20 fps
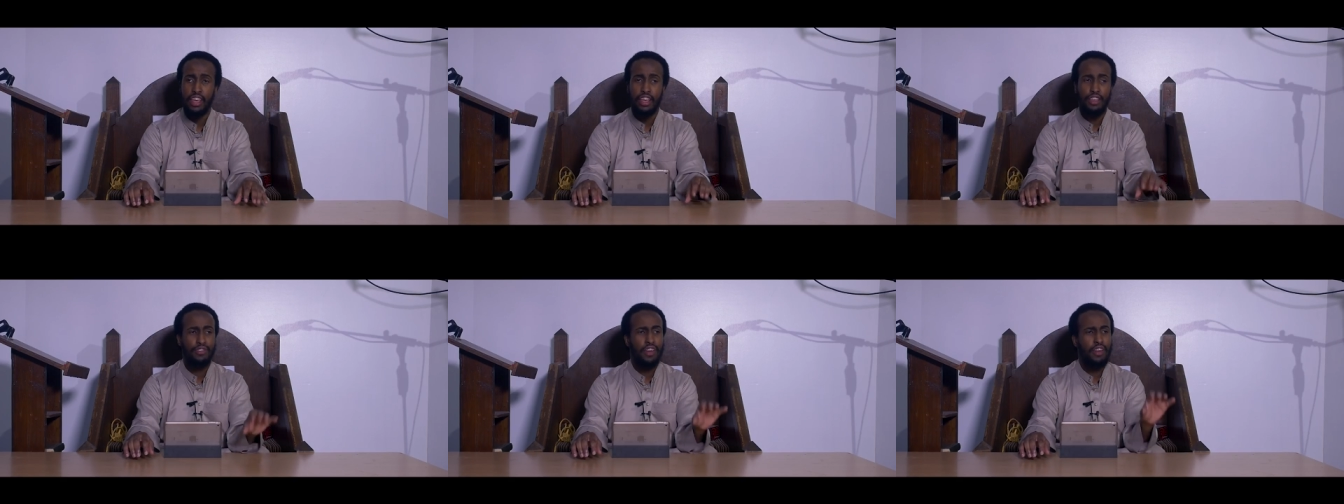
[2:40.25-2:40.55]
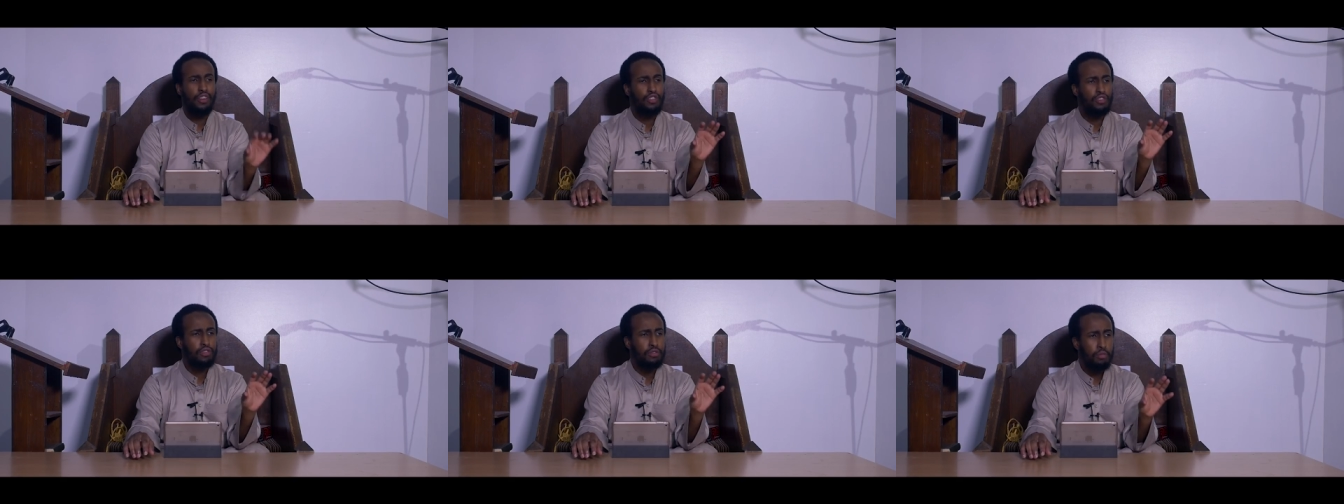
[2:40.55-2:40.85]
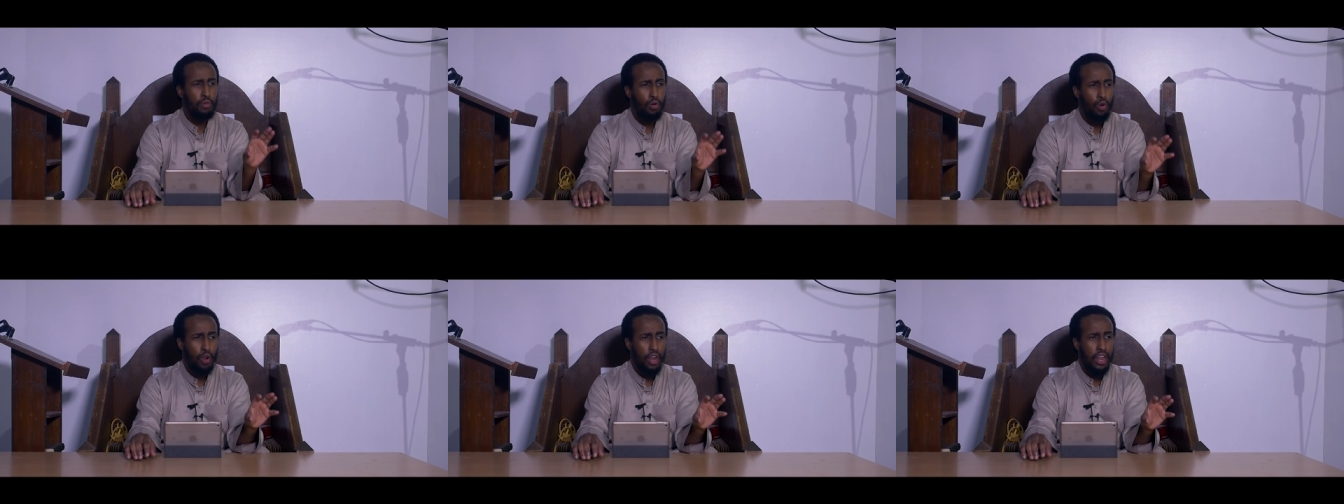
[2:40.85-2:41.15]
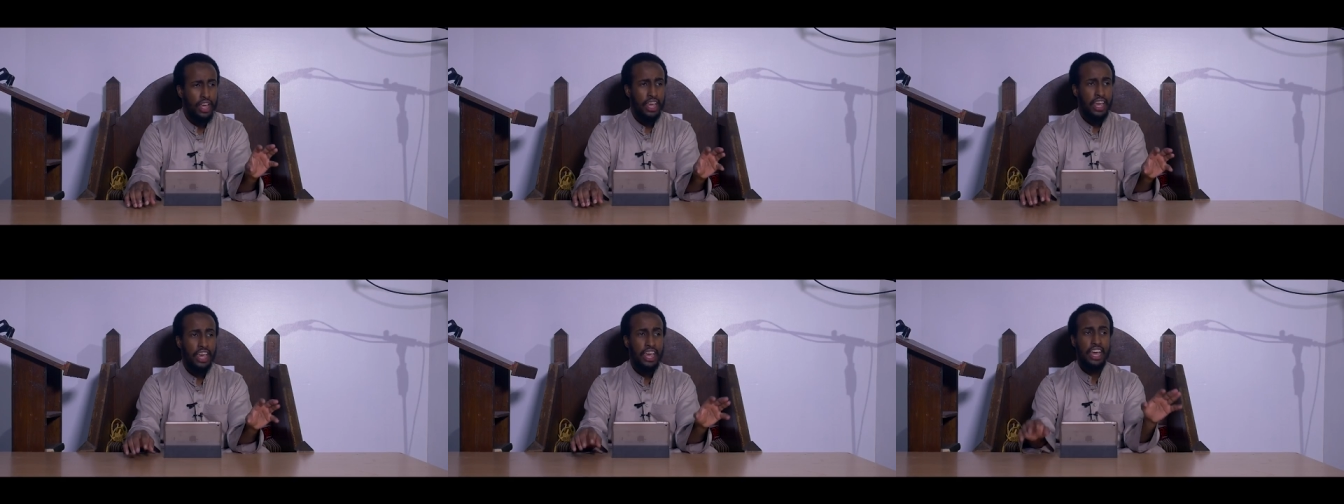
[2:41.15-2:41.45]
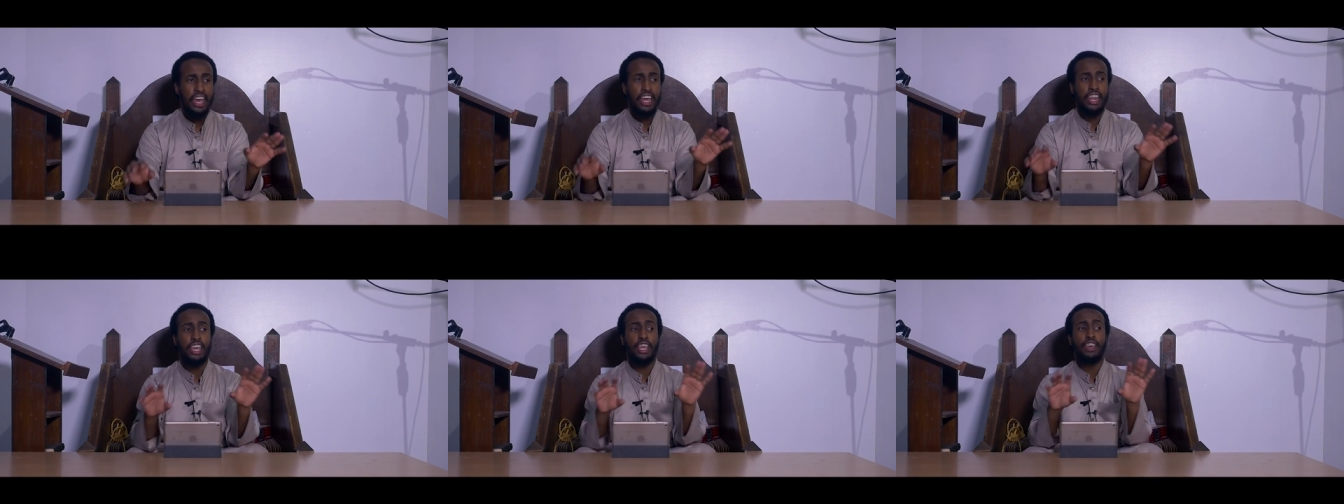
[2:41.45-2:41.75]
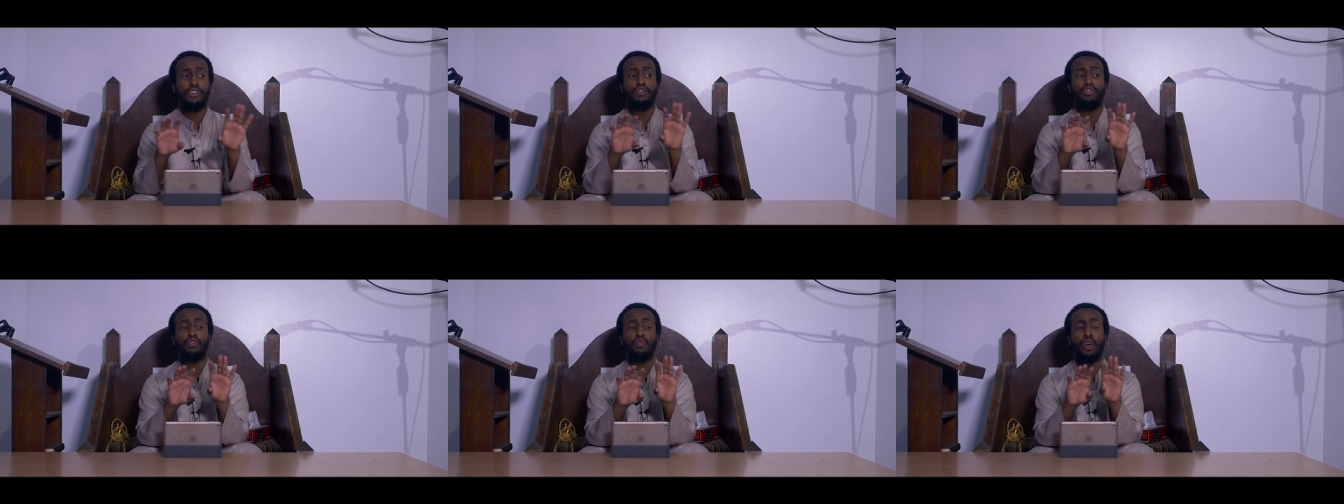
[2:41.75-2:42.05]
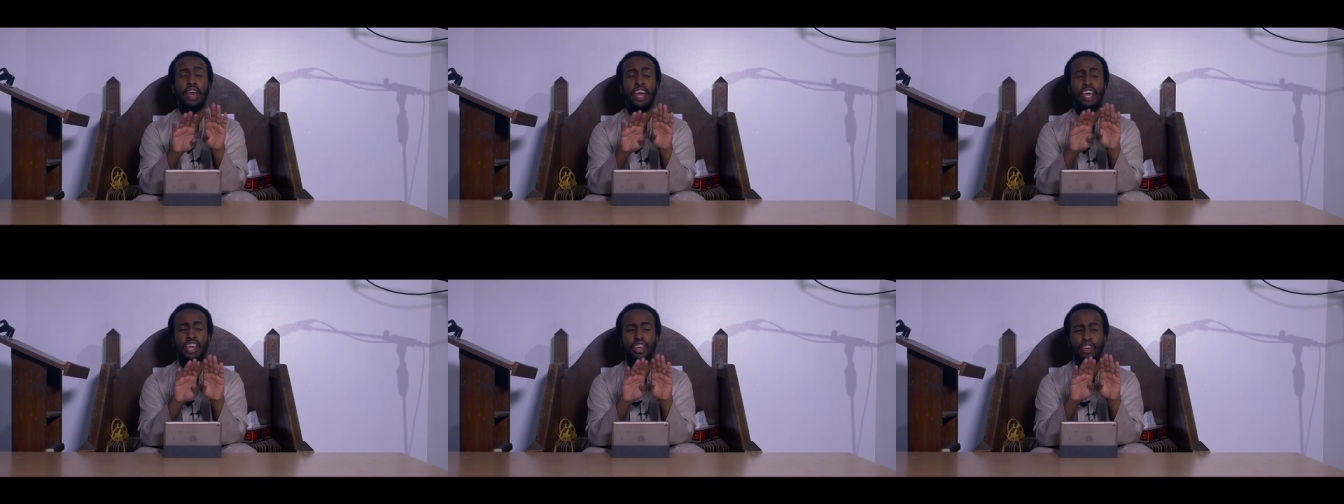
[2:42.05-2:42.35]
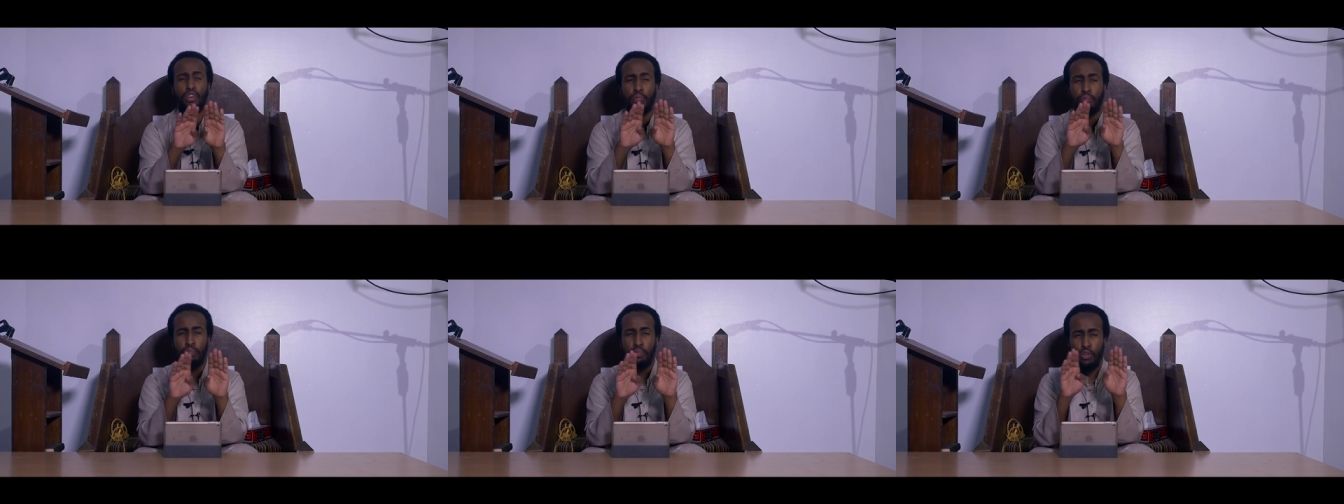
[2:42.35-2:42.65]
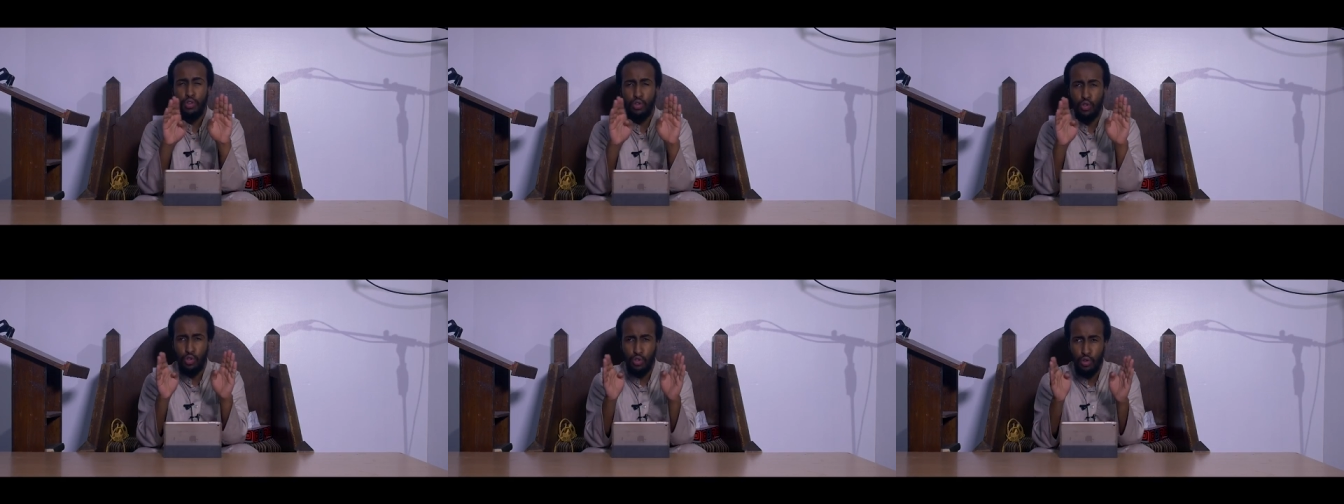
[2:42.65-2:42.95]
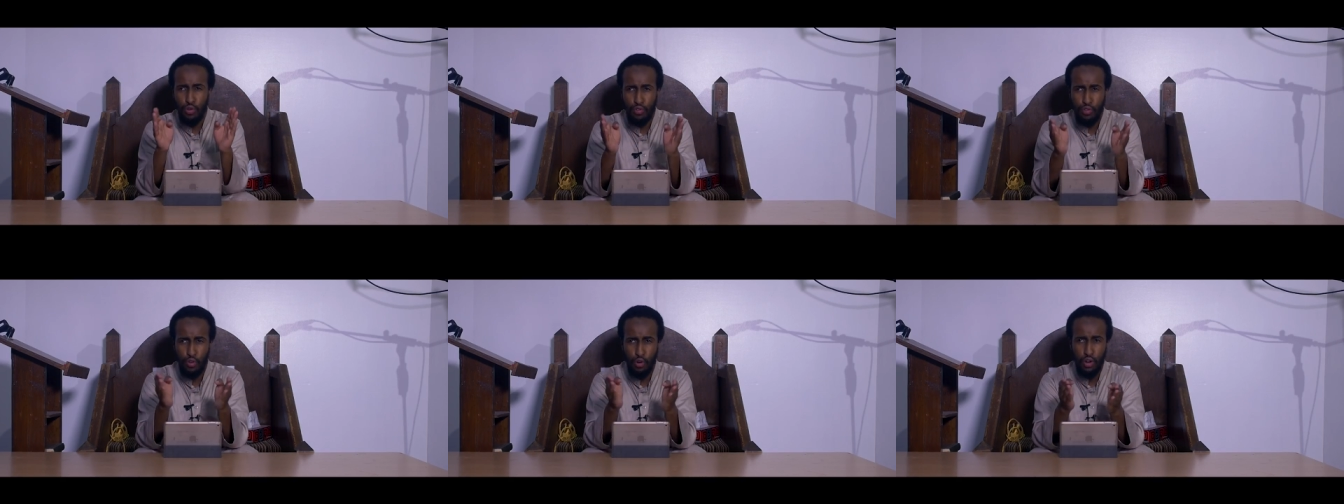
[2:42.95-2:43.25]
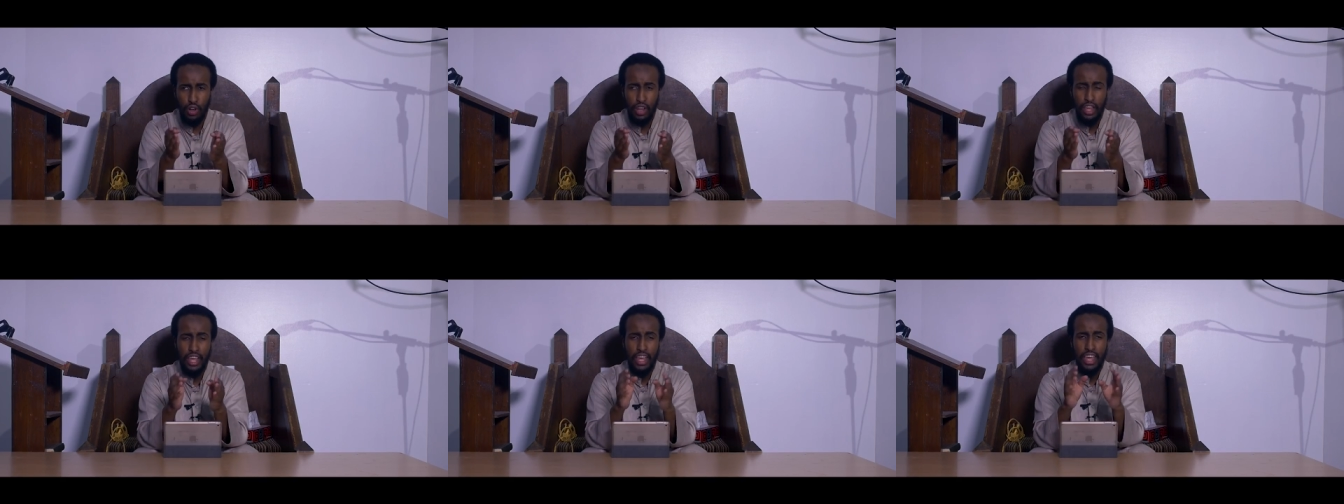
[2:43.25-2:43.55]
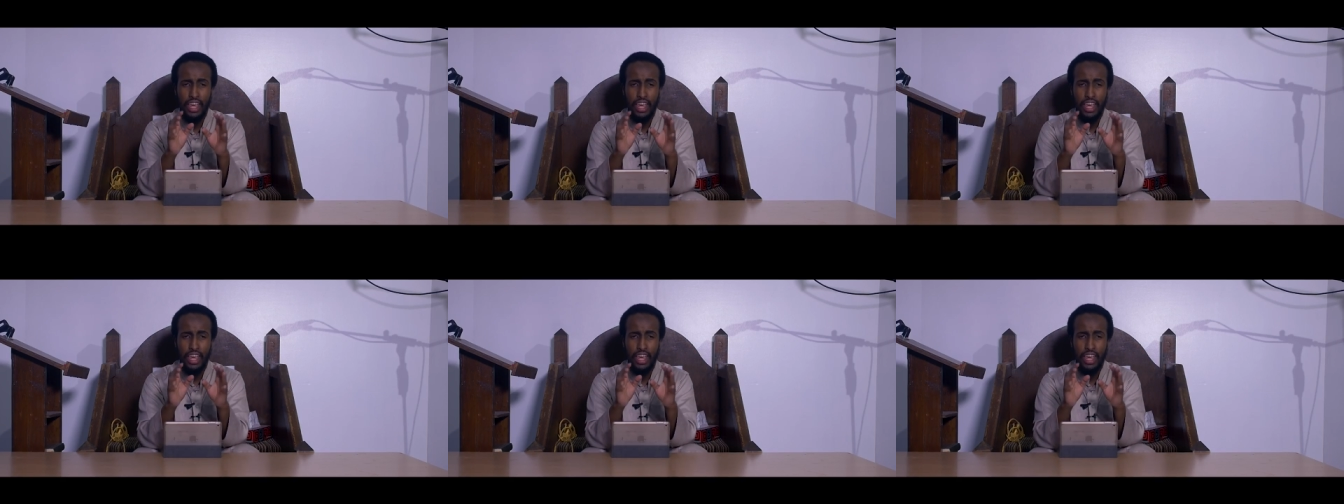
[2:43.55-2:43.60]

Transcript: It's very small and it gives you a beautiful